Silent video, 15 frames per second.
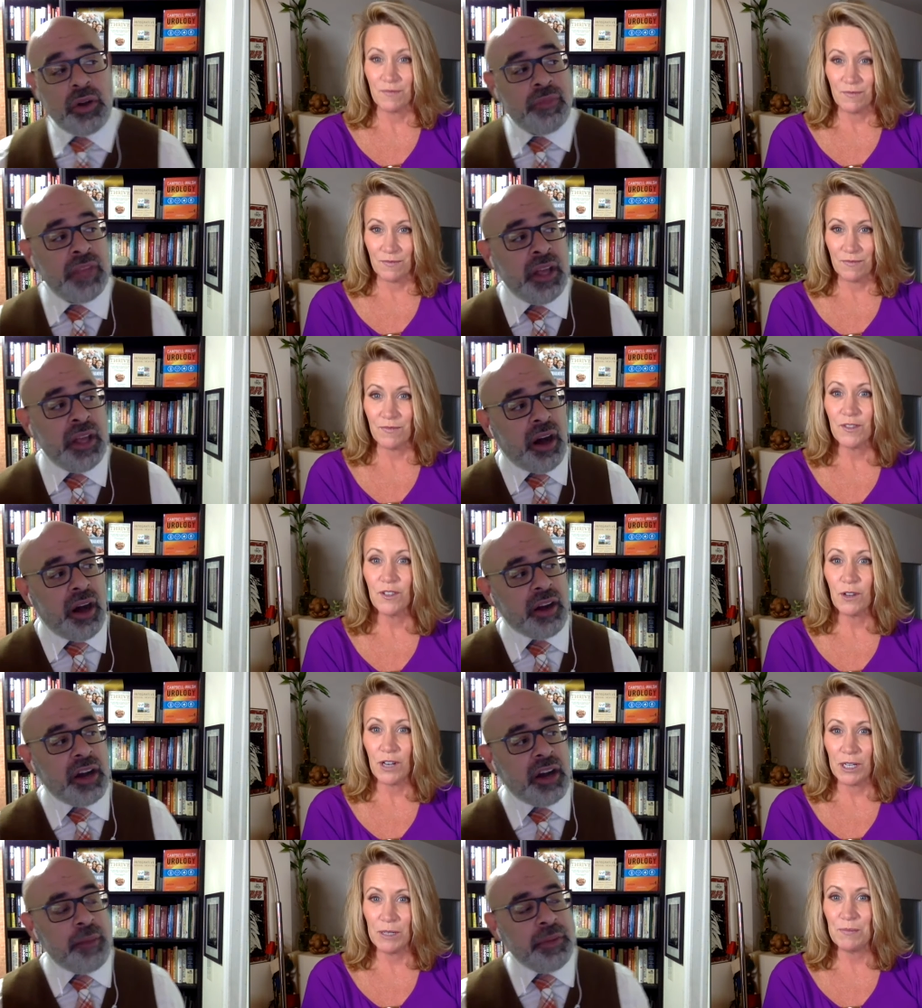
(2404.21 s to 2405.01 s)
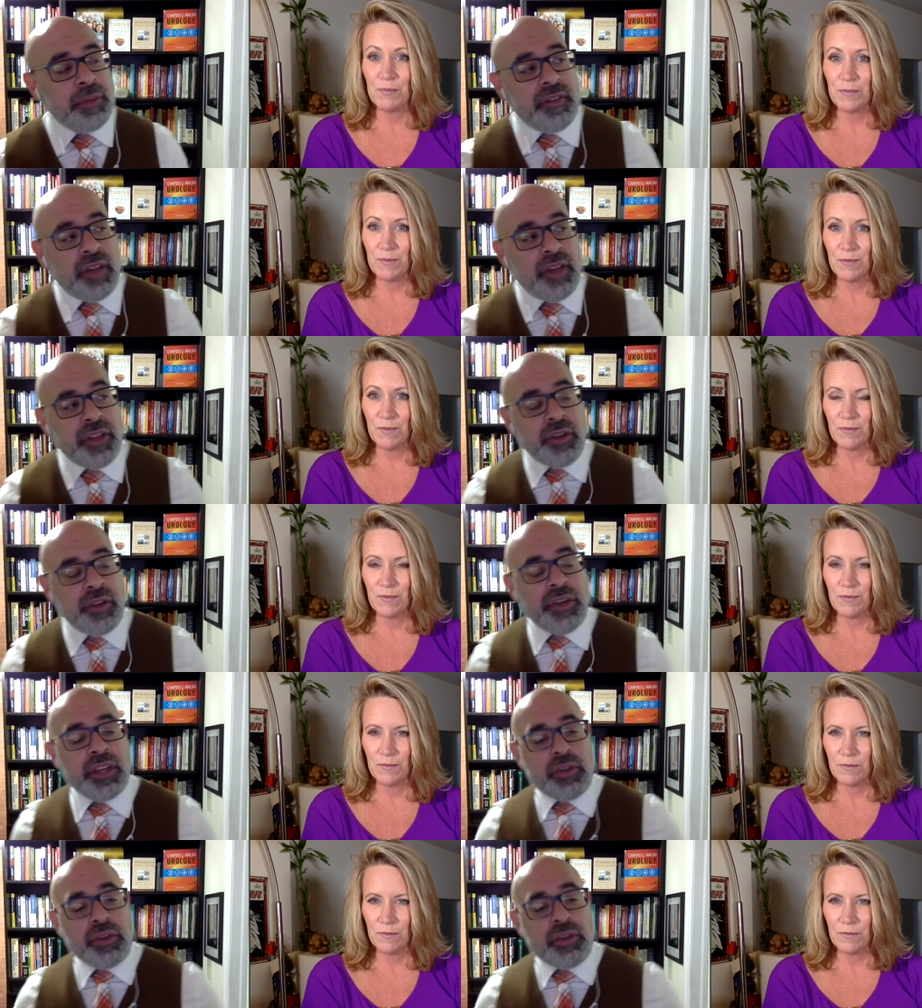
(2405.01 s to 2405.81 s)
Speaker 1: A couple Great. of other
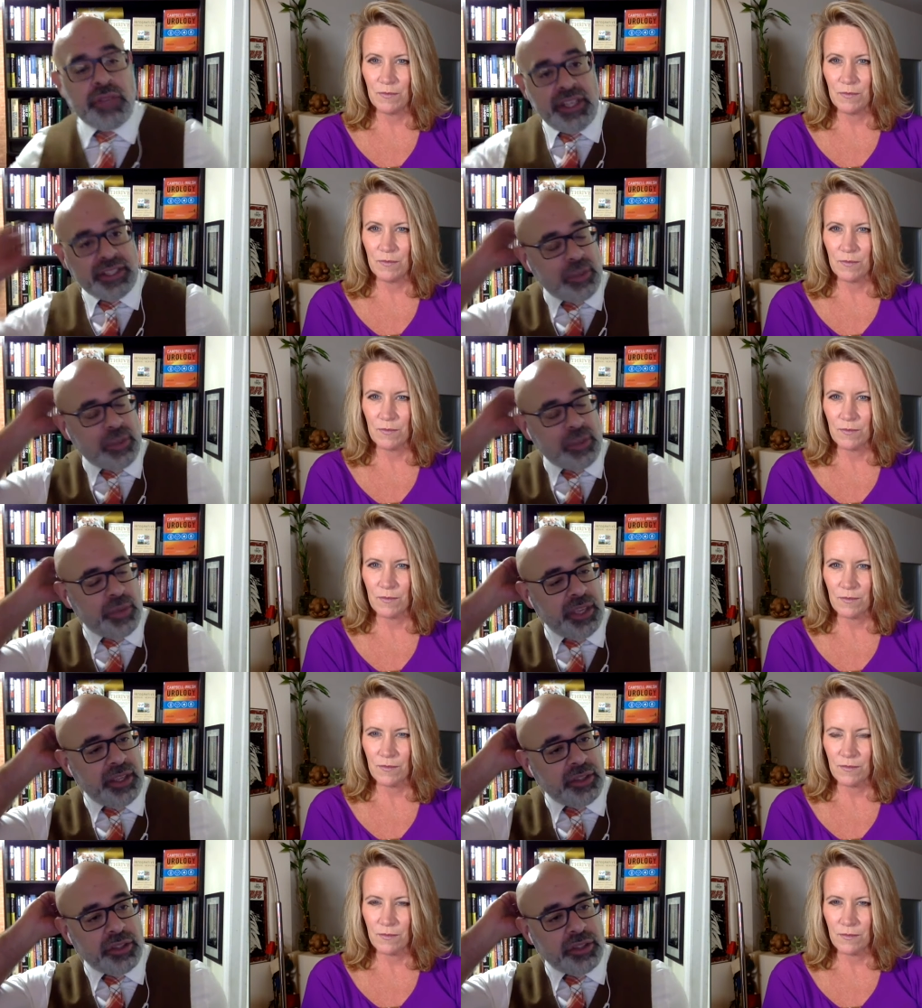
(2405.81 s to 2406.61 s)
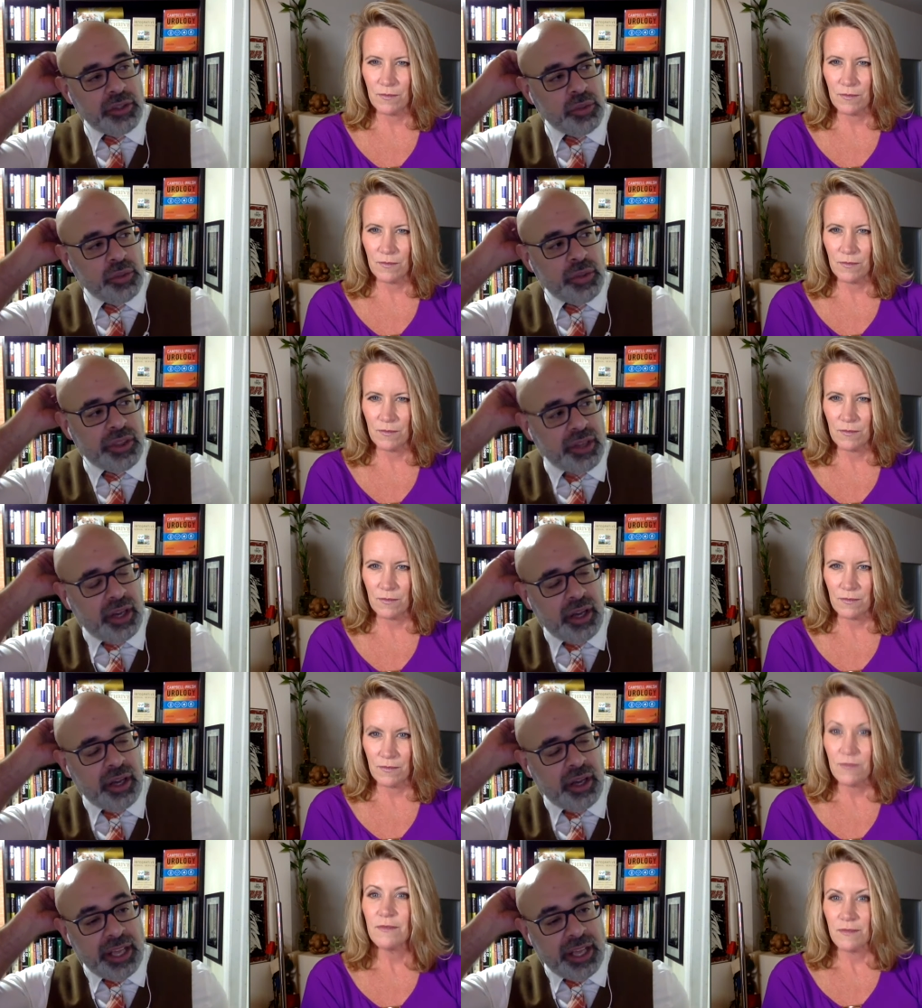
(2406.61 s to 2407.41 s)
ingredients that we do with uh,
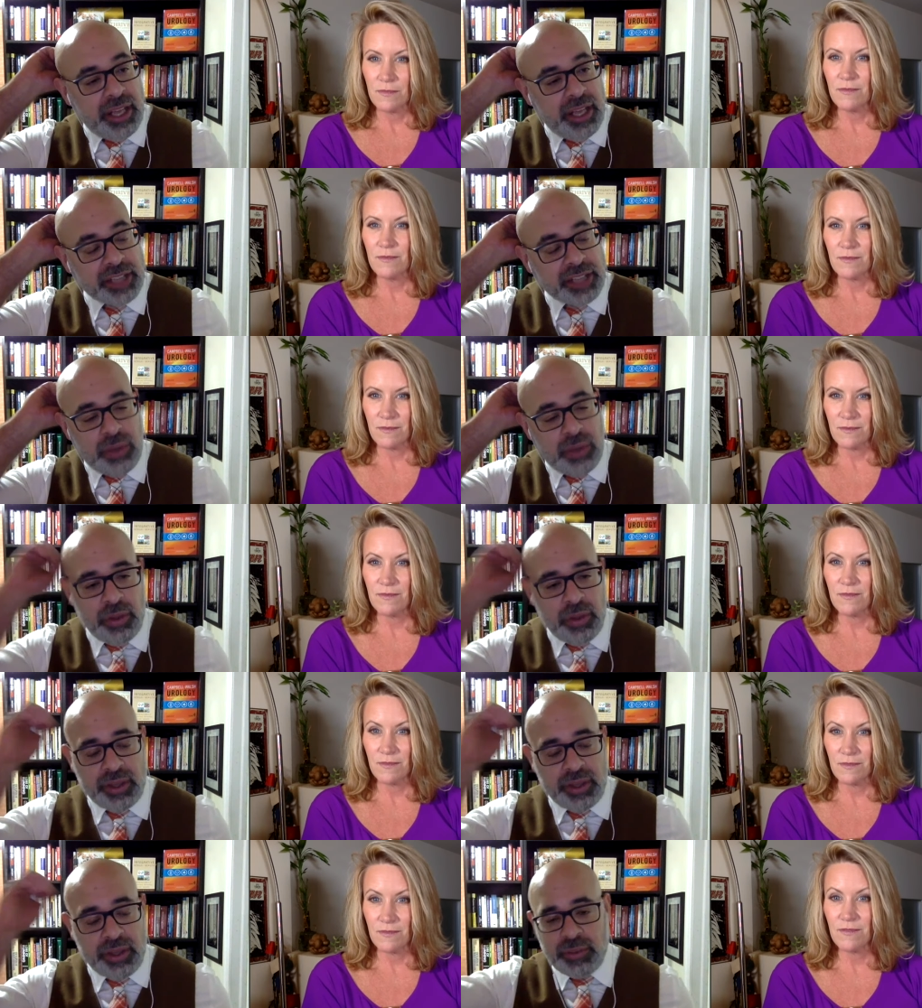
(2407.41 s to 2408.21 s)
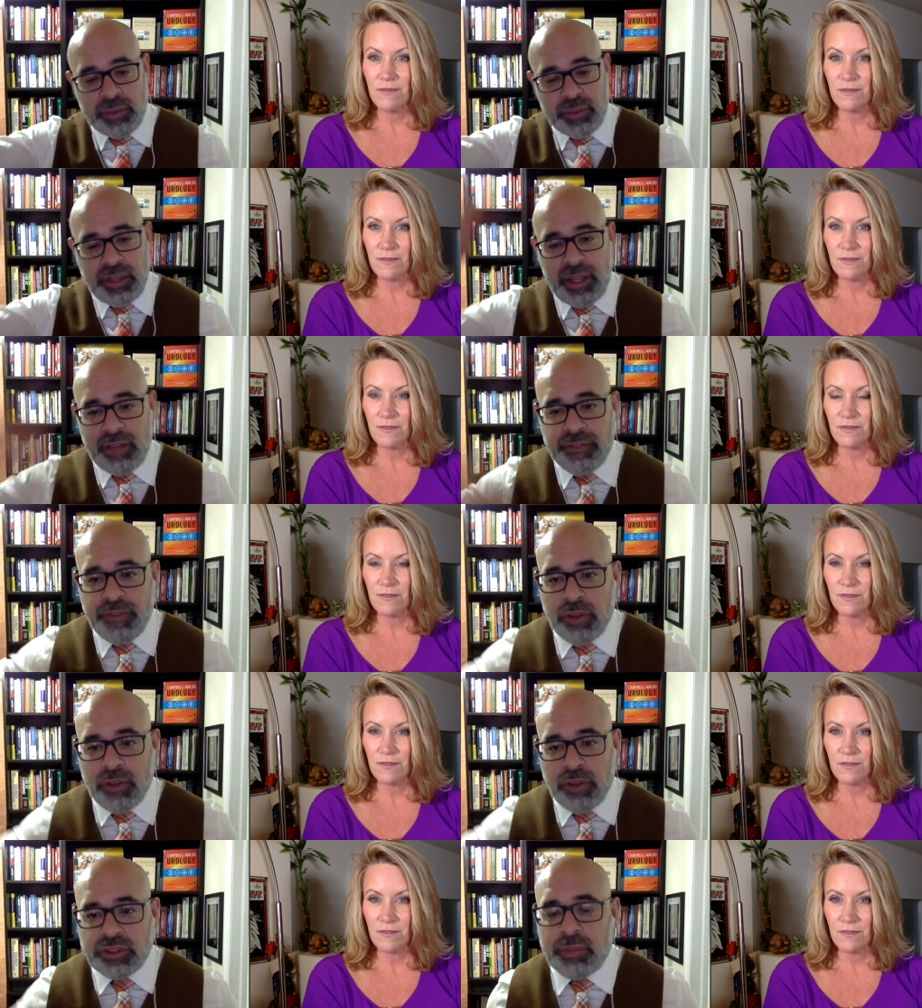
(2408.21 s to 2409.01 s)
X Y Wellness with, and
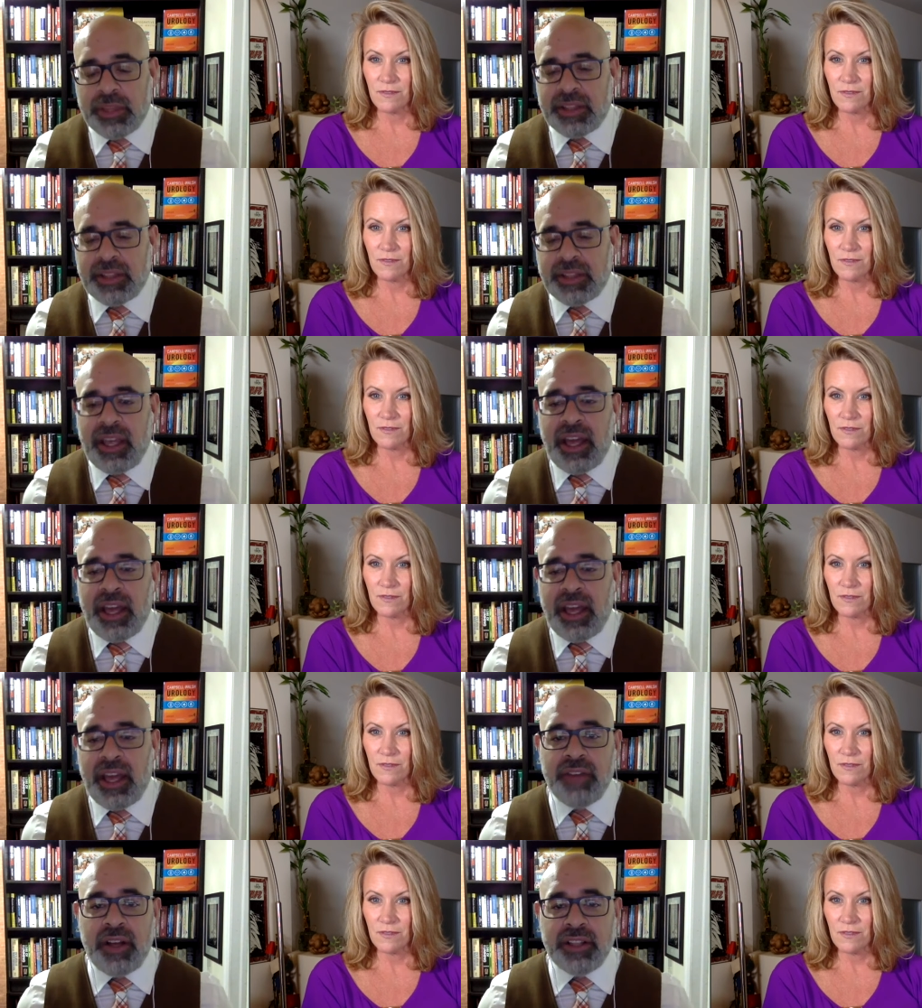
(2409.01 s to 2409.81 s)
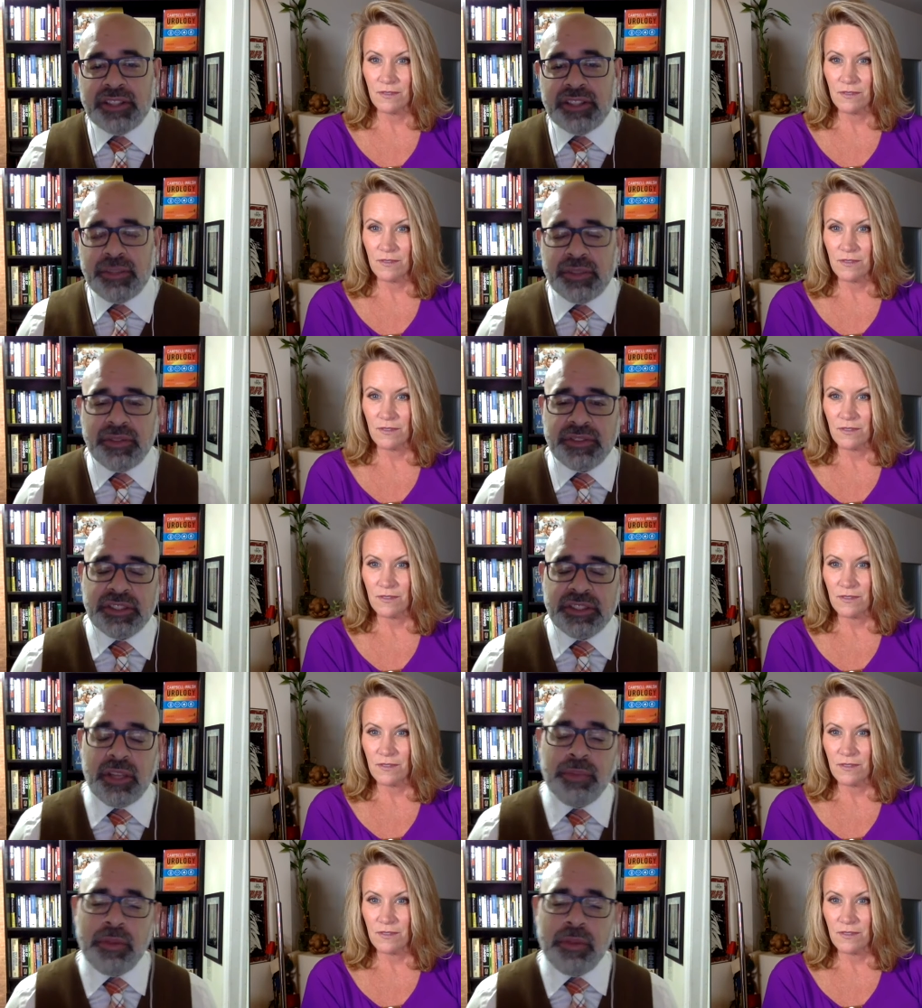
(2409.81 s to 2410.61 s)
Fullscript that they have in terms of
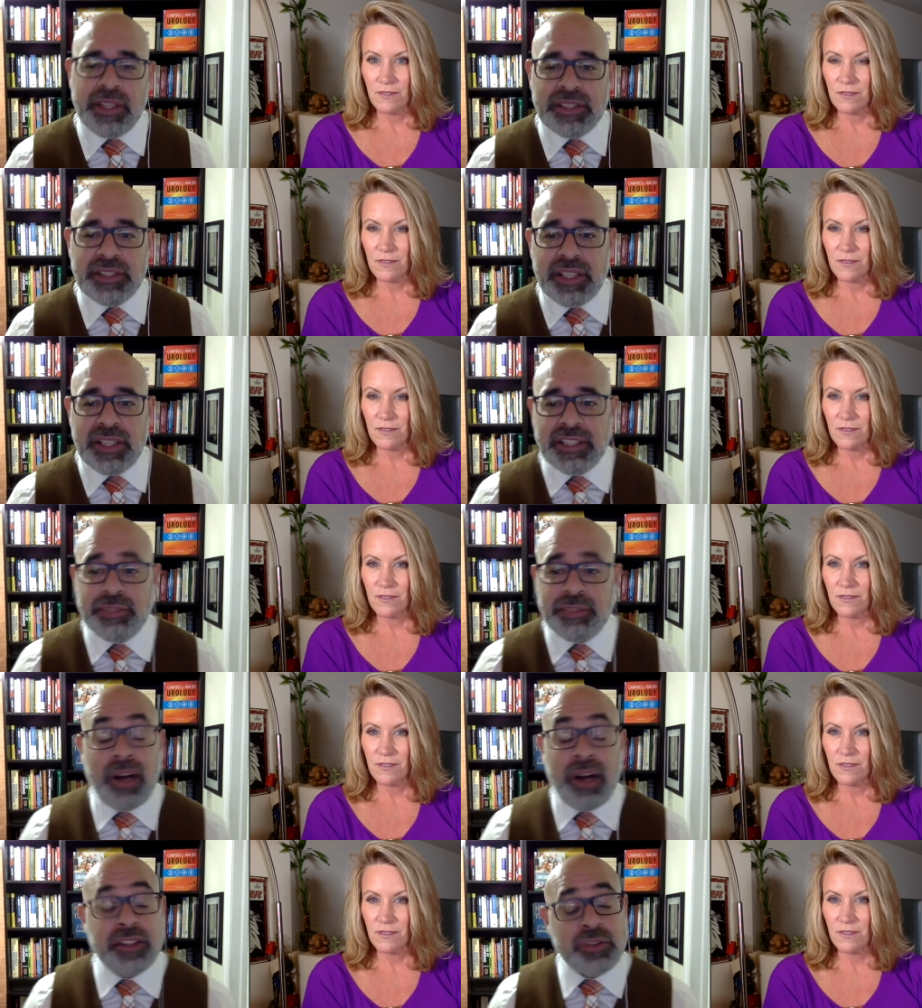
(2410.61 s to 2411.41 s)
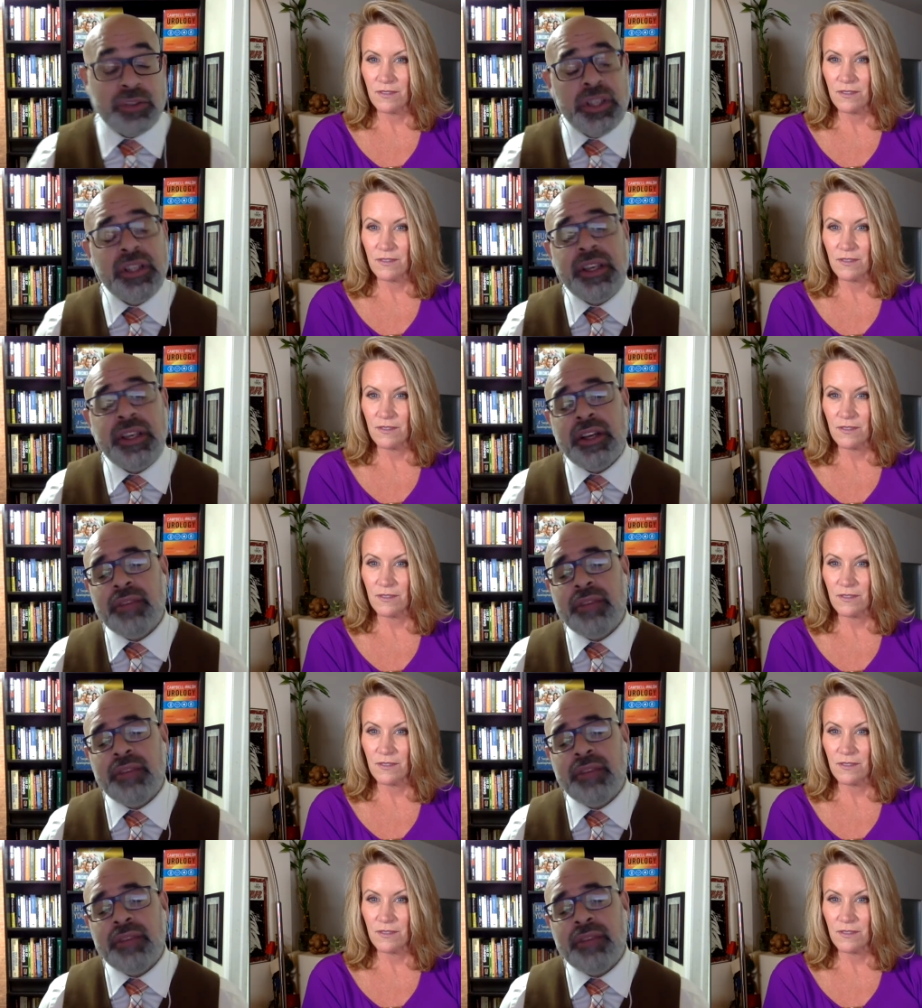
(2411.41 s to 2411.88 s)
supplements is boswellia.